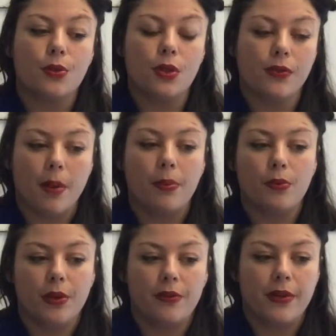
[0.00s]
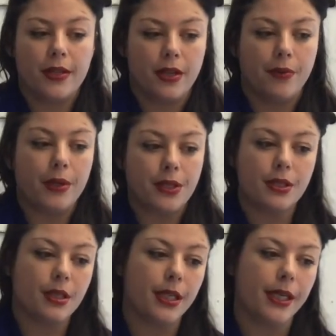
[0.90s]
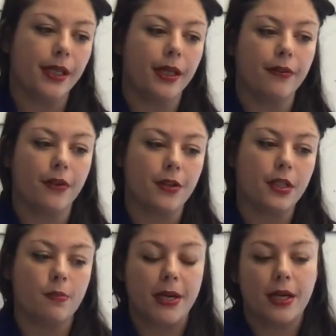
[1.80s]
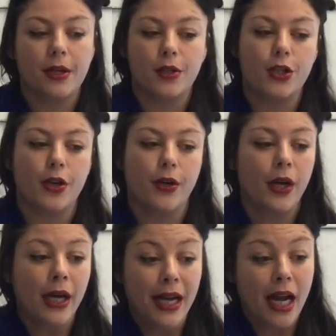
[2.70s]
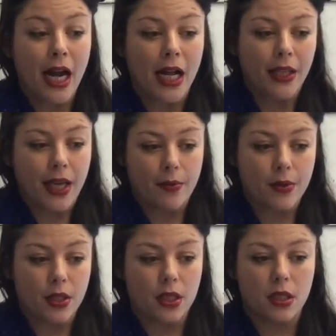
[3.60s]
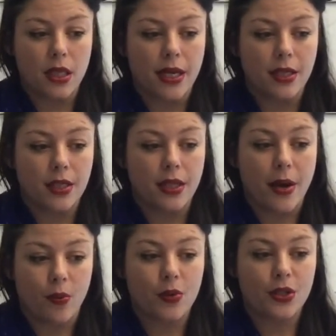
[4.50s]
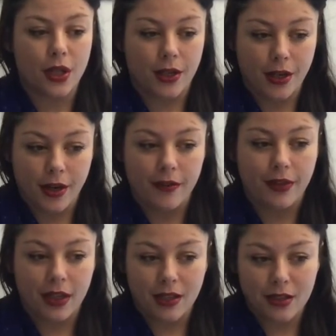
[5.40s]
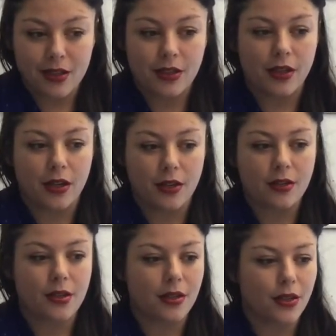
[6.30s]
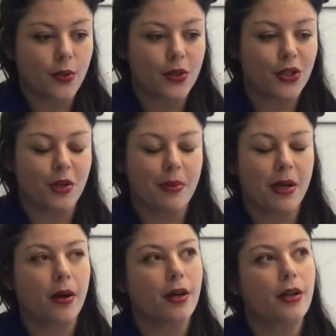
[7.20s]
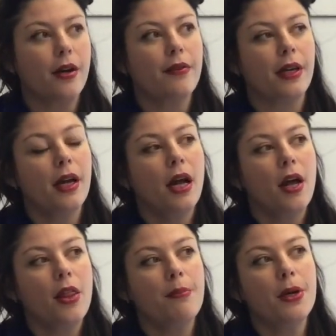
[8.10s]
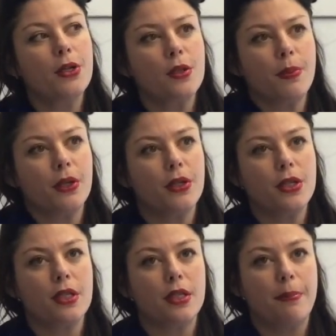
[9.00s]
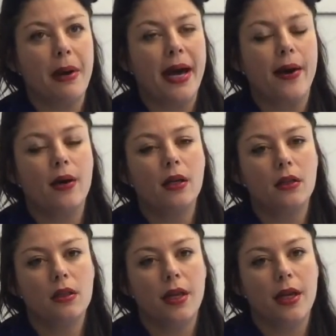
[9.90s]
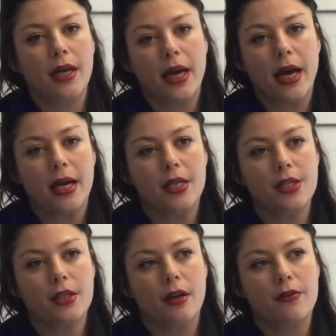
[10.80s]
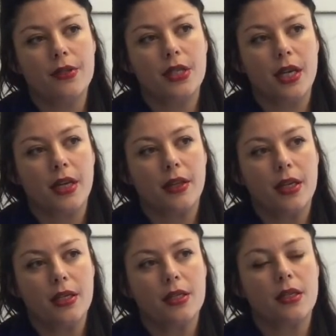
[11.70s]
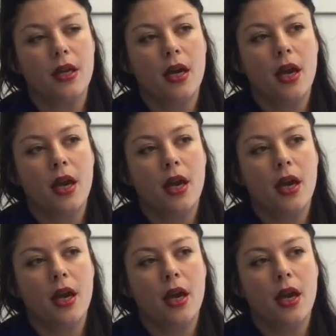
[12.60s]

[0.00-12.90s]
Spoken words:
sort of coupled with the fact that I went to see a Francis Bacon show, and that was unnerving, to answer the question about unnerving the most, because the power that it had of seeing these